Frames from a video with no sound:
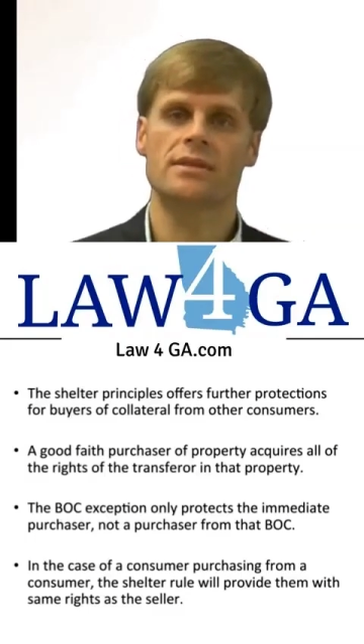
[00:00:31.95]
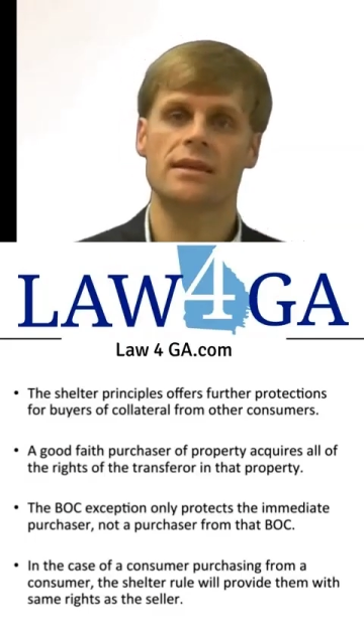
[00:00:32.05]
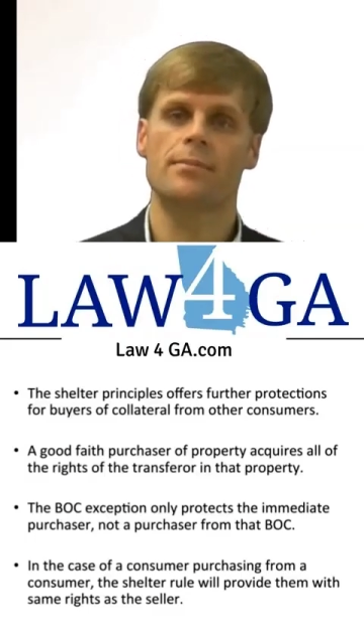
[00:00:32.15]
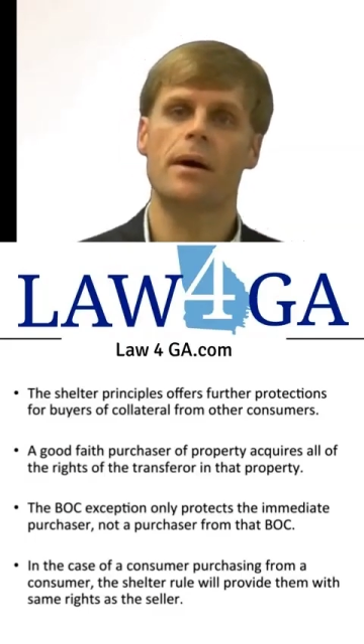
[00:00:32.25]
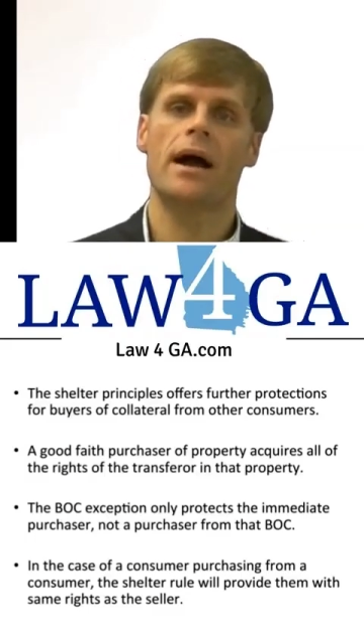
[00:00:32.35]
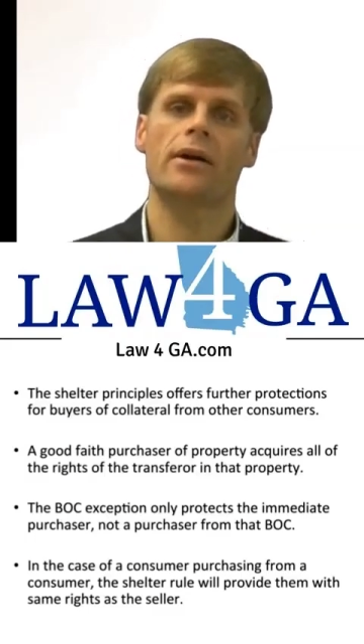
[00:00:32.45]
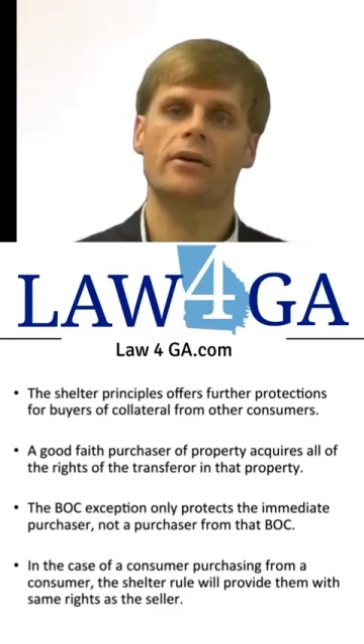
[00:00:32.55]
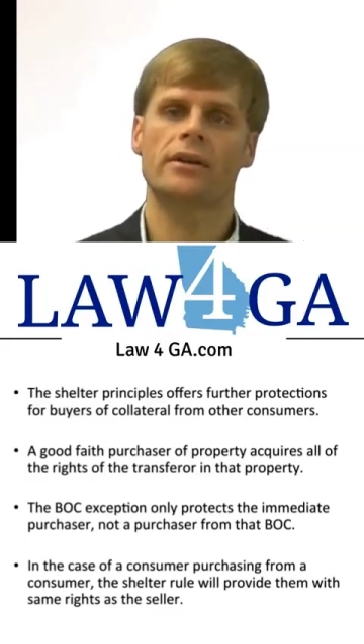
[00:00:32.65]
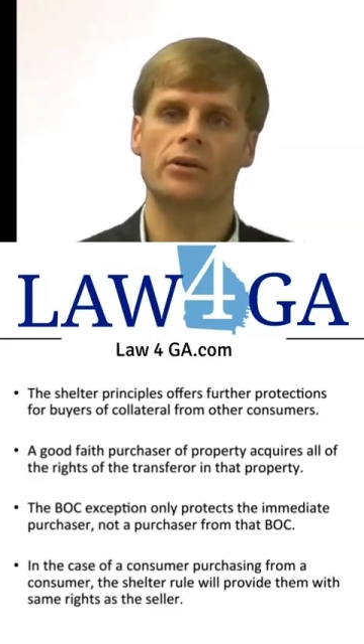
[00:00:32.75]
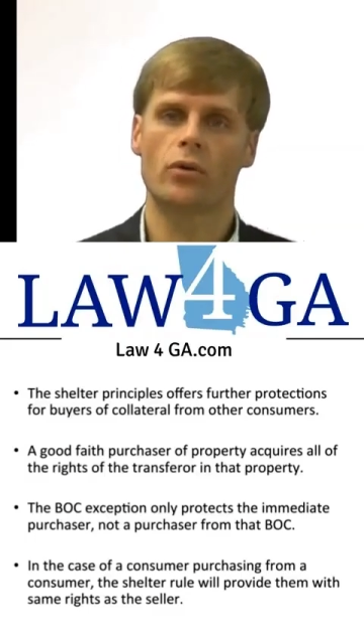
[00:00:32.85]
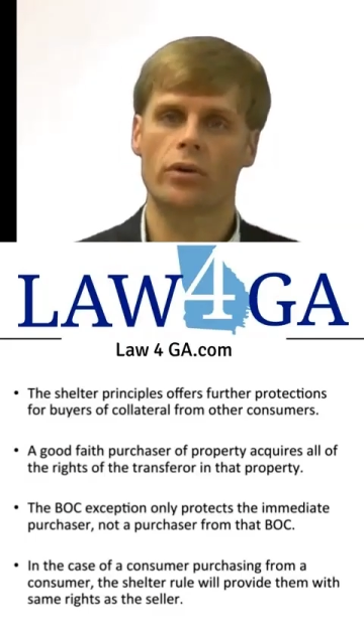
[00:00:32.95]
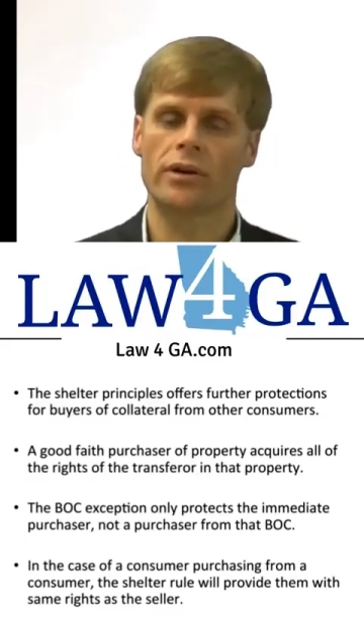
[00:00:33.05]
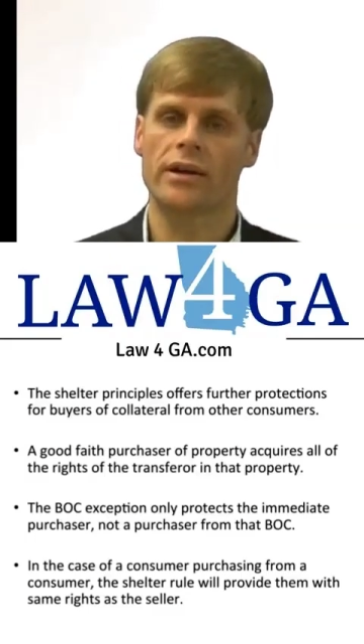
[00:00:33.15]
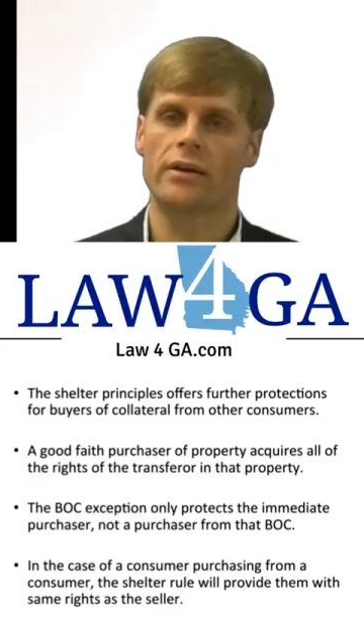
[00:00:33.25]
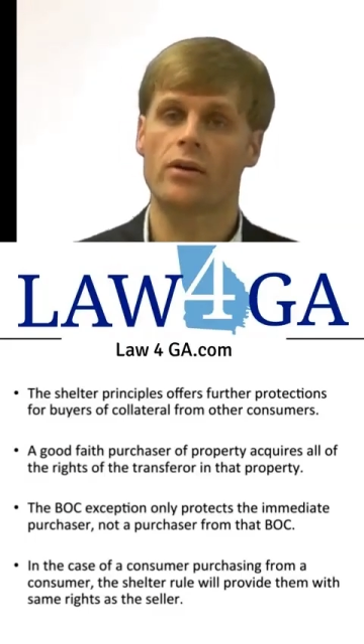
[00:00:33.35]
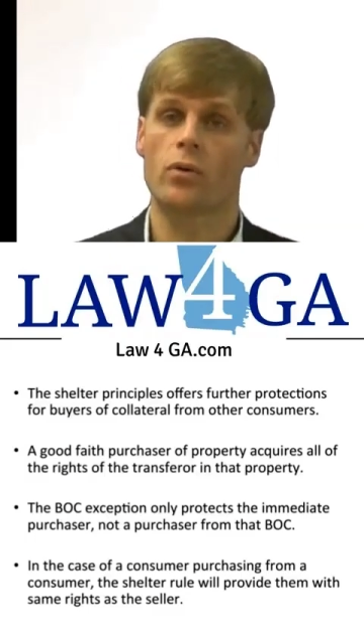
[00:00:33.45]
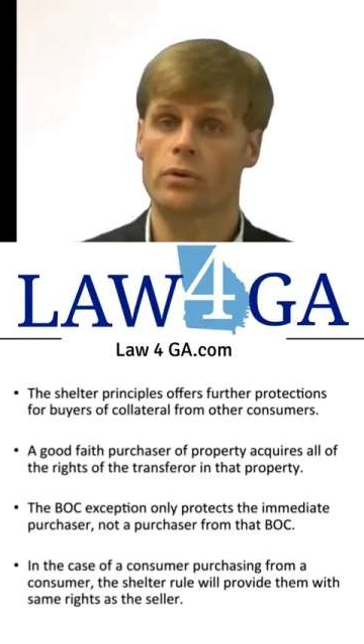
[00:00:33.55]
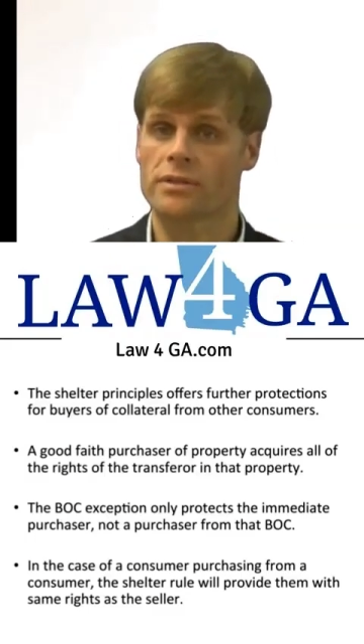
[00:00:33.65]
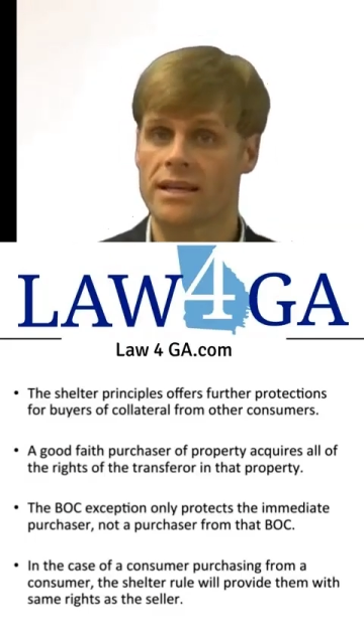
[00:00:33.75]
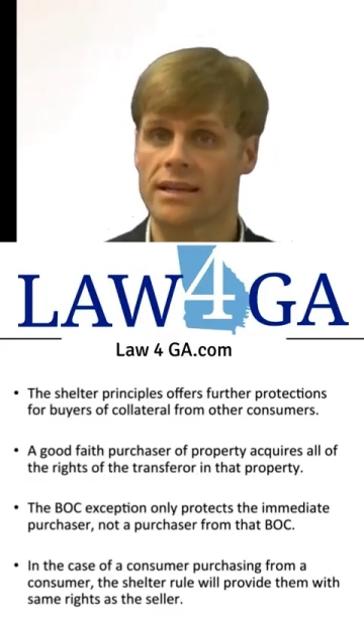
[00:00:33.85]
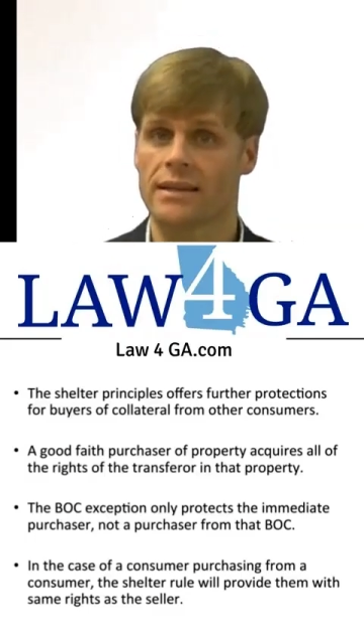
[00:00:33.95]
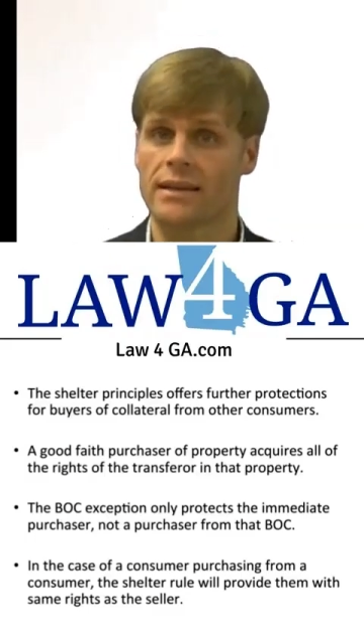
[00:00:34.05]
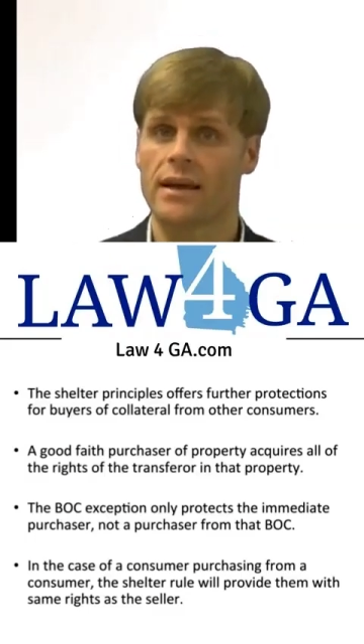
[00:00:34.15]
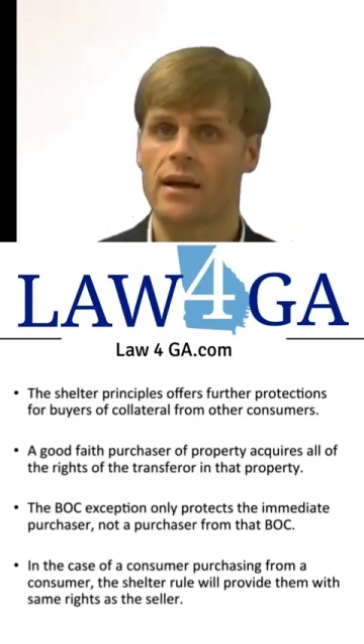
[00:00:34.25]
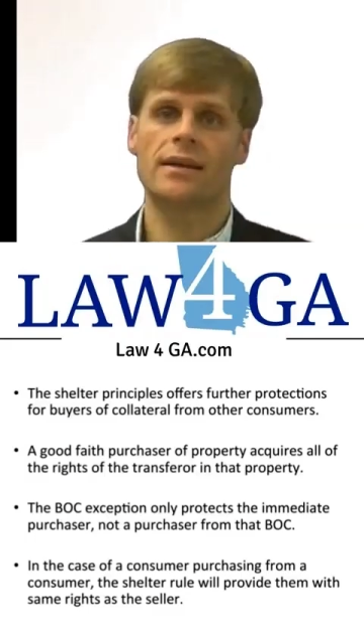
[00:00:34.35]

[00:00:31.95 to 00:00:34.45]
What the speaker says: the buyer in the ordinary course and the